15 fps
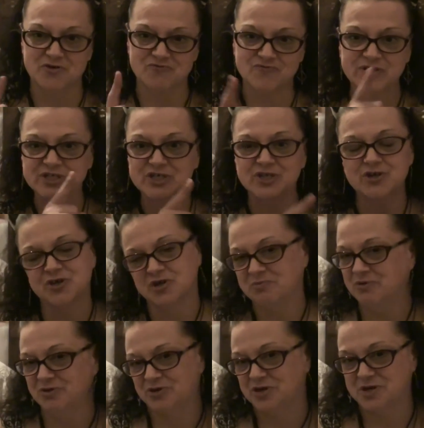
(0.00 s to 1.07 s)
original
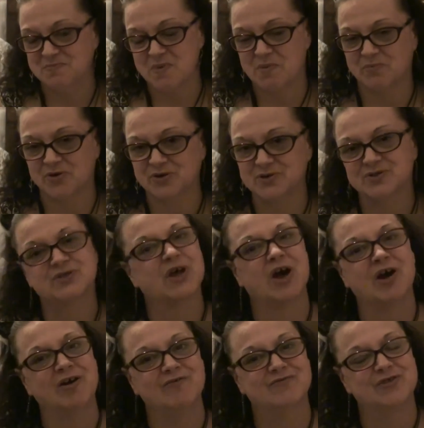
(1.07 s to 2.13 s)
community members
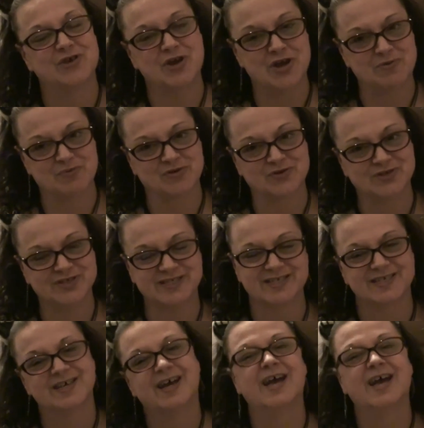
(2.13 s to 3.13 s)
of the neighbors.